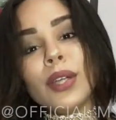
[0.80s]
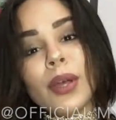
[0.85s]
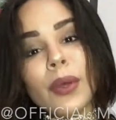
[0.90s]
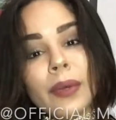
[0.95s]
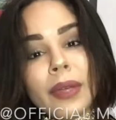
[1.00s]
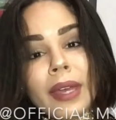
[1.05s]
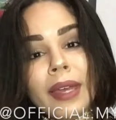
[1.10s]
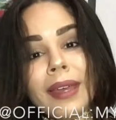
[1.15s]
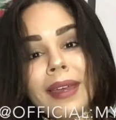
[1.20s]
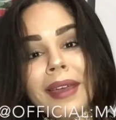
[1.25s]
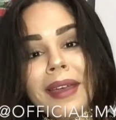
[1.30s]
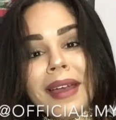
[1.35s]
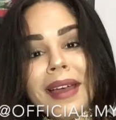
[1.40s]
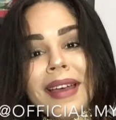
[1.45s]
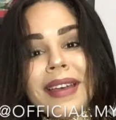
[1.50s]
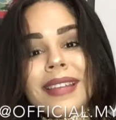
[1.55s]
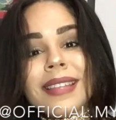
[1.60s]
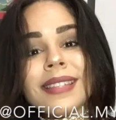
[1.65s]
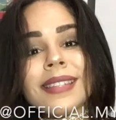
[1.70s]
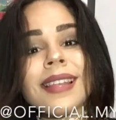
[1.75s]
Okay, hey
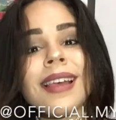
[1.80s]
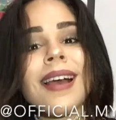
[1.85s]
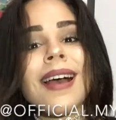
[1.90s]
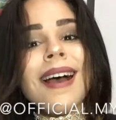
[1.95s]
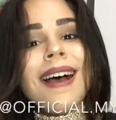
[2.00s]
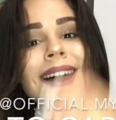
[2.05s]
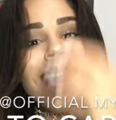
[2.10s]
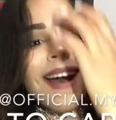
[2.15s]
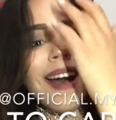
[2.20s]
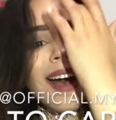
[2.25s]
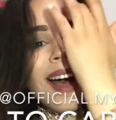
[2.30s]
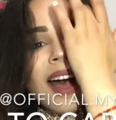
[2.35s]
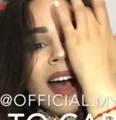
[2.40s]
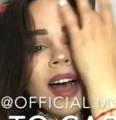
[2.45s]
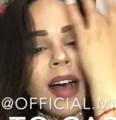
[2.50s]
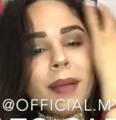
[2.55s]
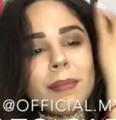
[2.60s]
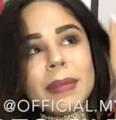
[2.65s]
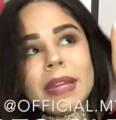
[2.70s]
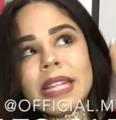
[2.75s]
guys.
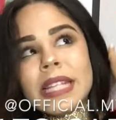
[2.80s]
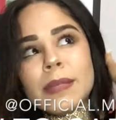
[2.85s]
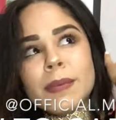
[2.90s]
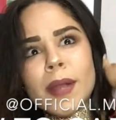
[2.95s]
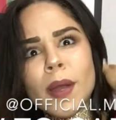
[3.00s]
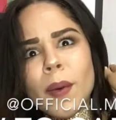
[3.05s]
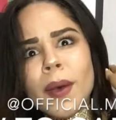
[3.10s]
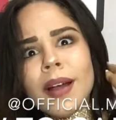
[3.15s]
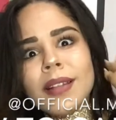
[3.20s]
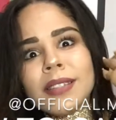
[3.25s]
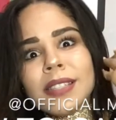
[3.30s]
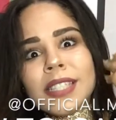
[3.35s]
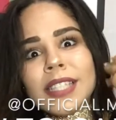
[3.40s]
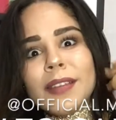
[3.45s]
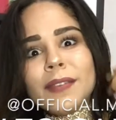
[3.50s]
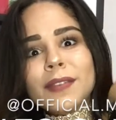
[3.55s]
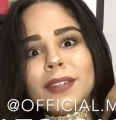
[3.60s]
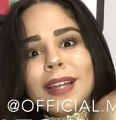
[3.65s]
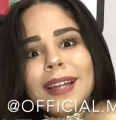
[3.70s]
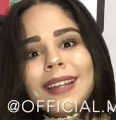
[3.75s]
It's been a while since
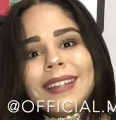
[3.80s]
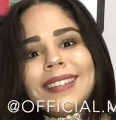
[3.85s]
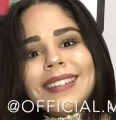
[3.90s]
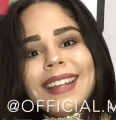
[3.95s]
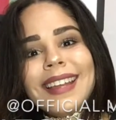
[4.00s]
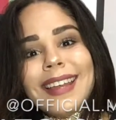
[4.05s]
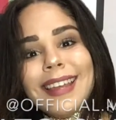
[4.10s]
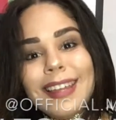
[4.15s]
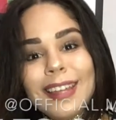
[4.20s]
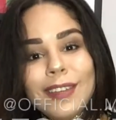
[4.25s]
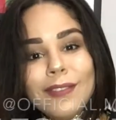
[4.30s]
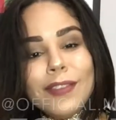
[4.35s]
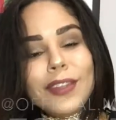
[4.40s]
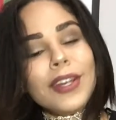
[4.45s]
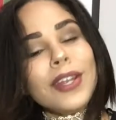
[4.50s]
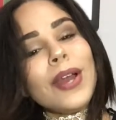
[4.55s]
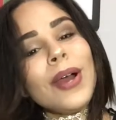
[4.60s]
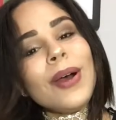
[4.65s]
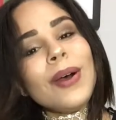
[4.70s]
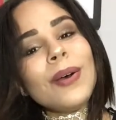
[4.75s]
I've done a
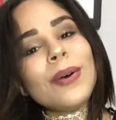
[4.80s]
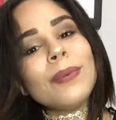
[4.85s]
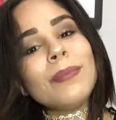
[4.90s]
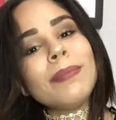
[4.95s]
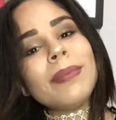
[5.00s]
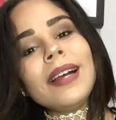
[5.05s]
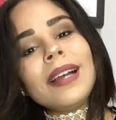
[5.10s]
video,